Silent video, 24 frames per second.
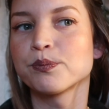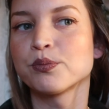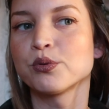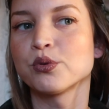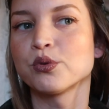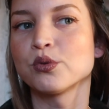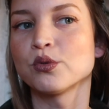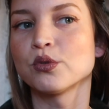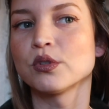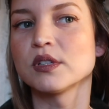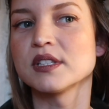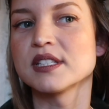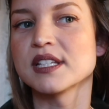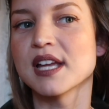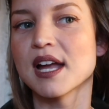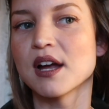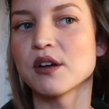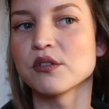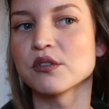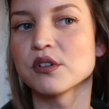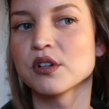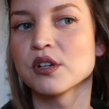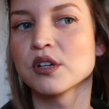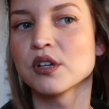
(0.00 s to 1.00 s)
pull
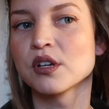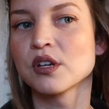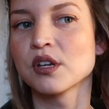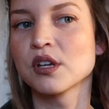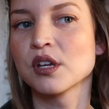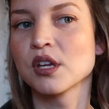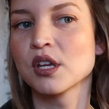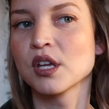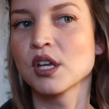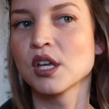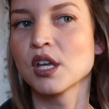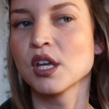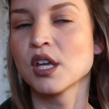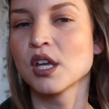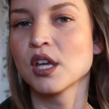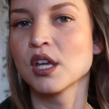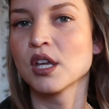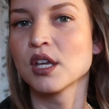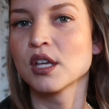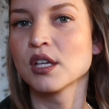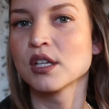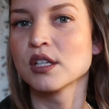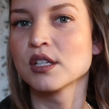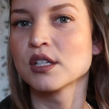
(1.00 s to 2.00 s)
down.
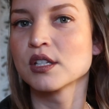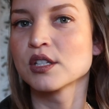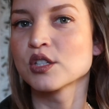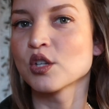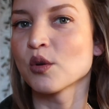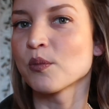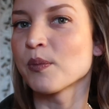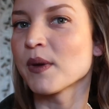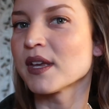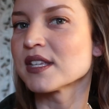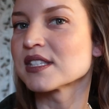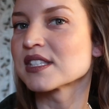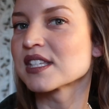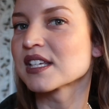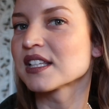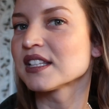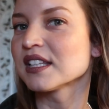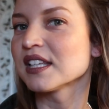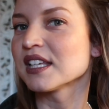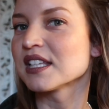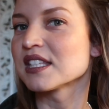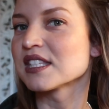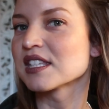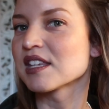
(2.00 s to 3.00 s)
So
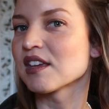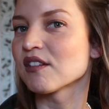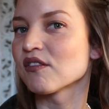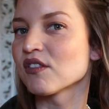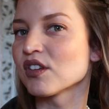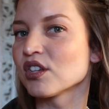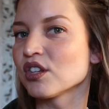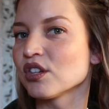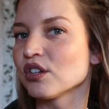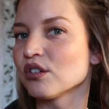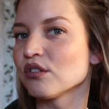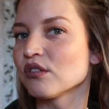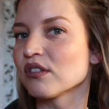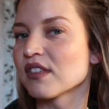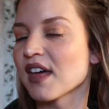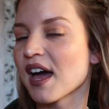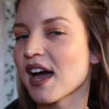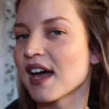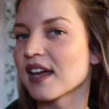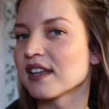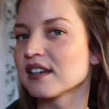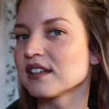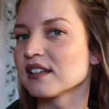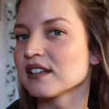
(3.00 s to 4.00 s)
basically it's giving you
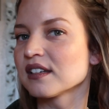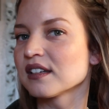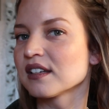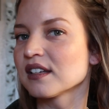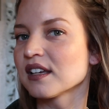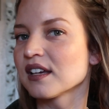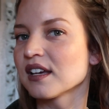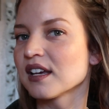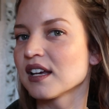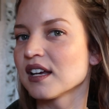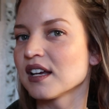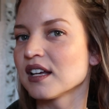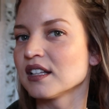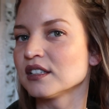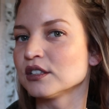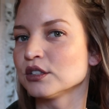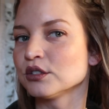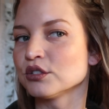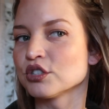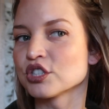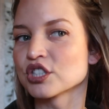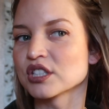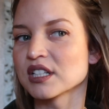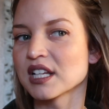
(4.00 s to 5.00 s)
that
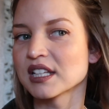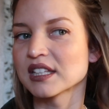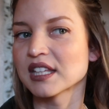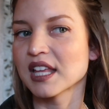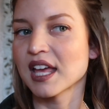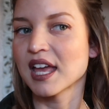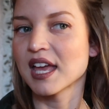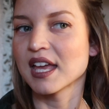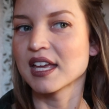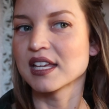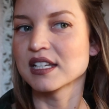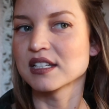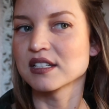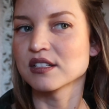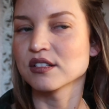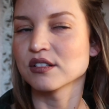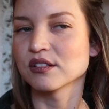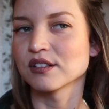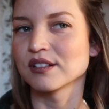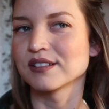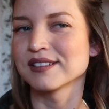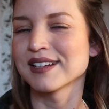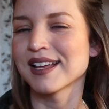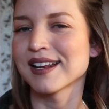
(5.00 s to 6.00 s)
illusion at the end,
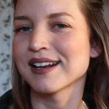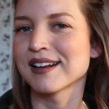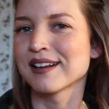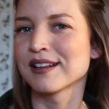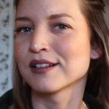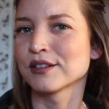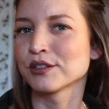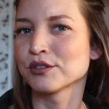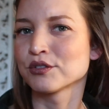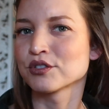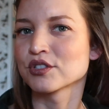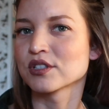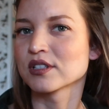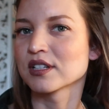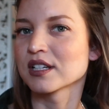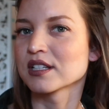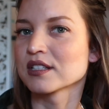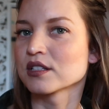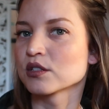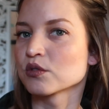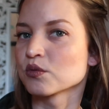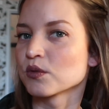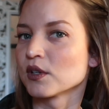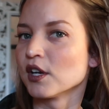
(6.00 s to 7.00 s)
or not an illusion
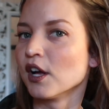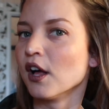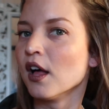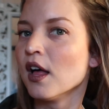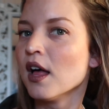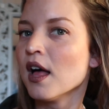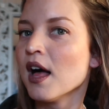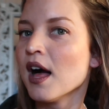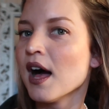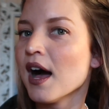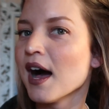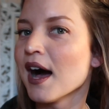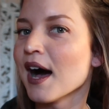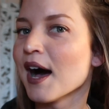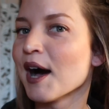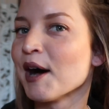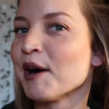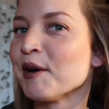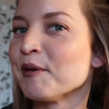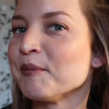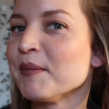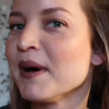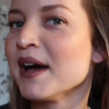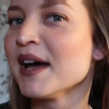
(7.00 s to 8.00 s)
because it's real,
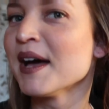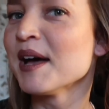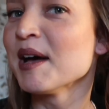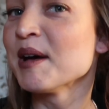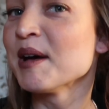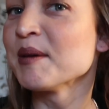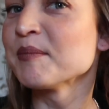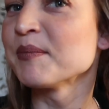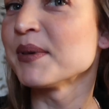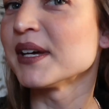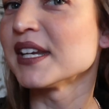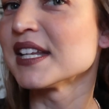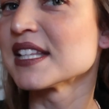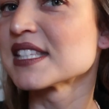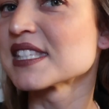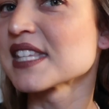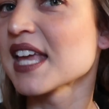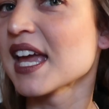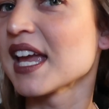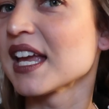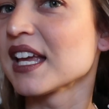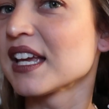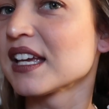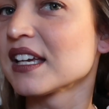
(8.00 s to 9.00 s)
but it's
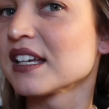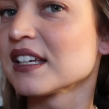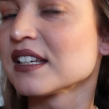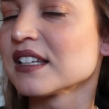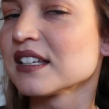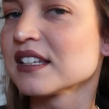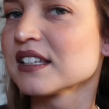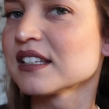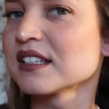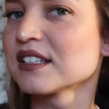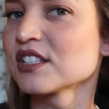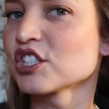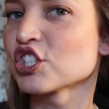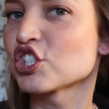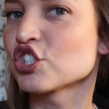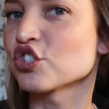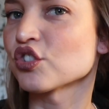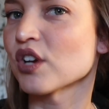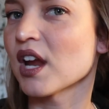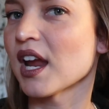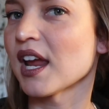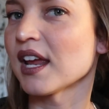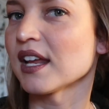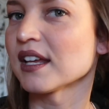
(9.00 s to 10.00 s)
like
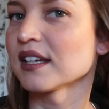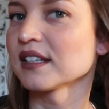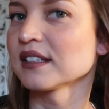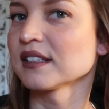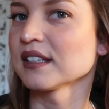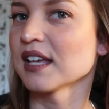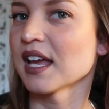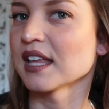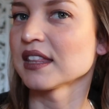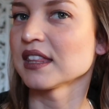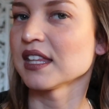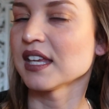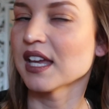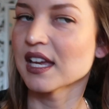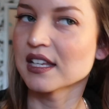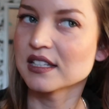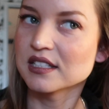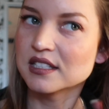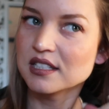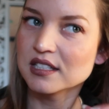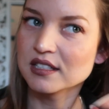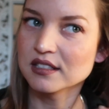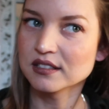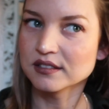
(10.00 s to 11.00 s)
straight at the
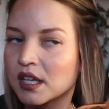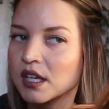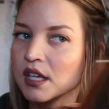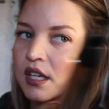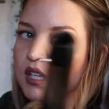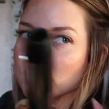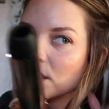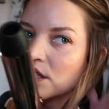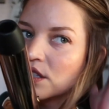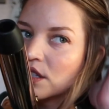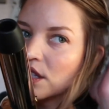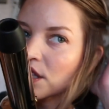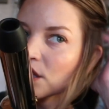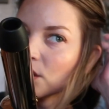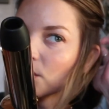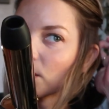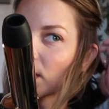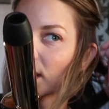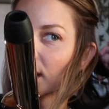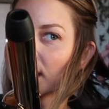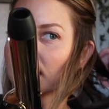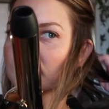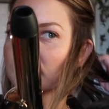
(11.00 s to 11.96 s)
end. So then you want